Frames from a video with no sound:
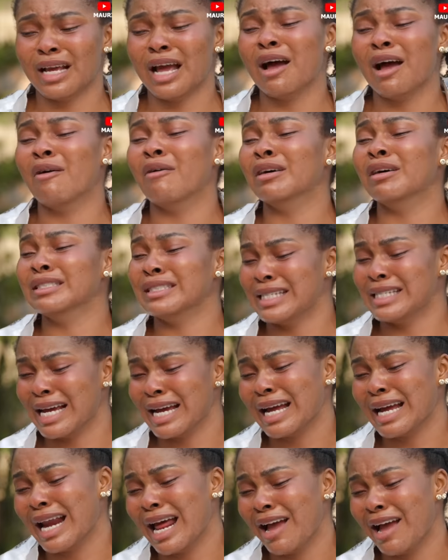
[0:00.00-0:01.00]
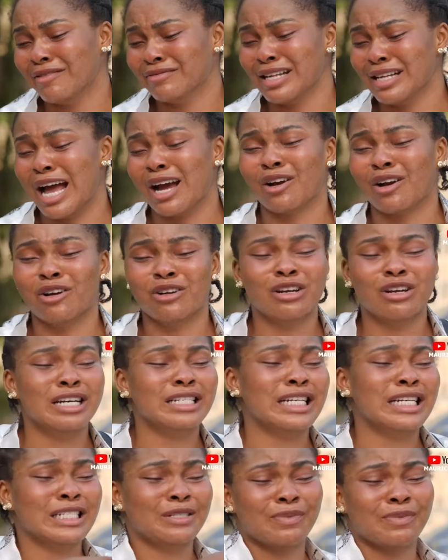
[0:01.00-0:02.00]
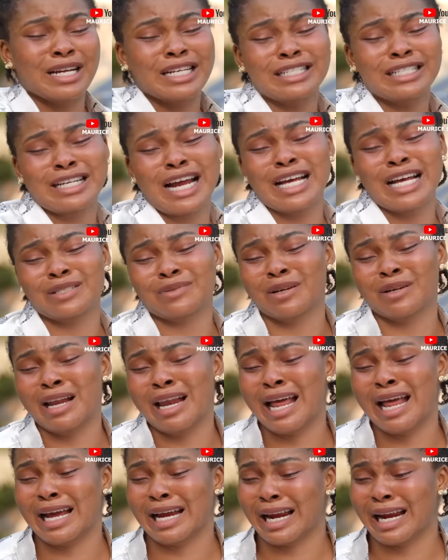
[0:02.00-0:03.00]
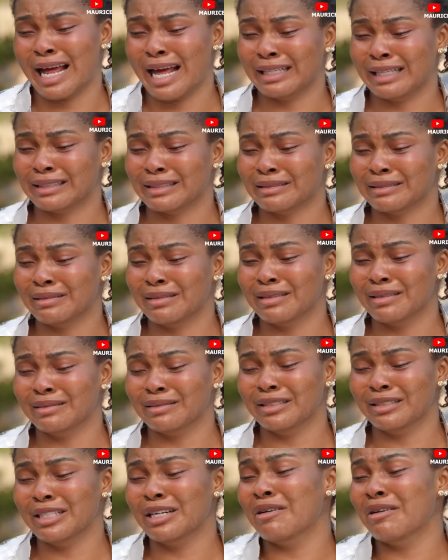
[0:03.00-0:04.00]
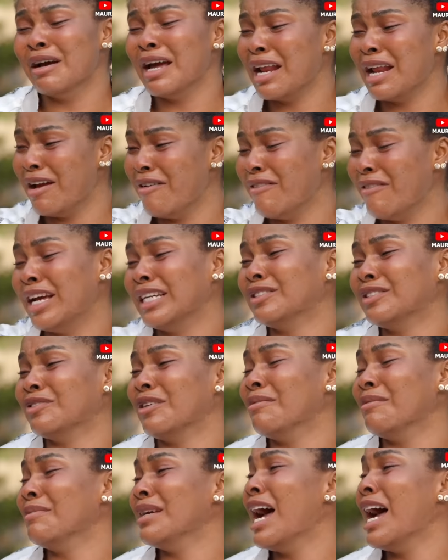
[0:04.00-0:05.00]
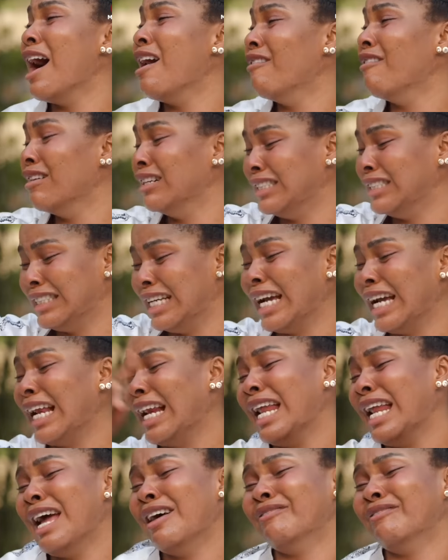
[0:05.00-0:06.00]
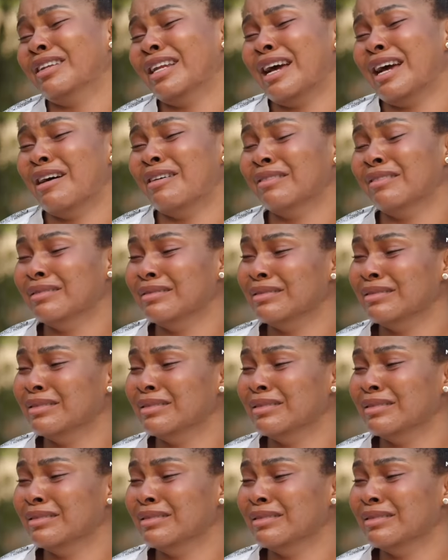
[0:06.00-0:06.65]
No, I won't take left. I go just spend transport like that. You were the mix for me. I won't take left now.